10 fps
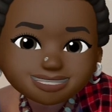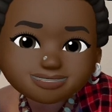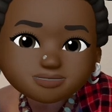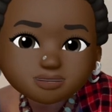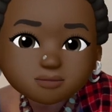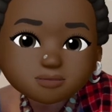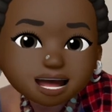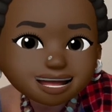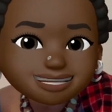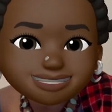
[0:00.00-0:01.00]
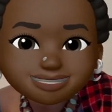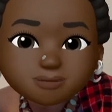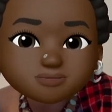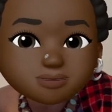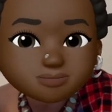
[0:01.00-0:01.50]
These are the planets that
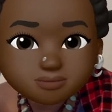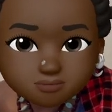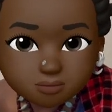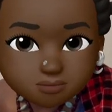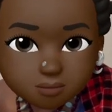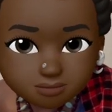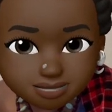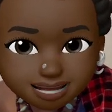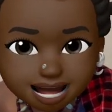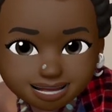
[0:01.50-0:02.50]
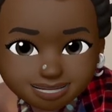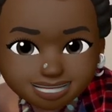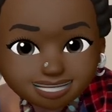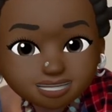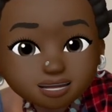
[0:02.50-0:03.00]
build up your
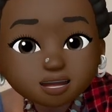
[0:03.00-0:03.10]
personalities.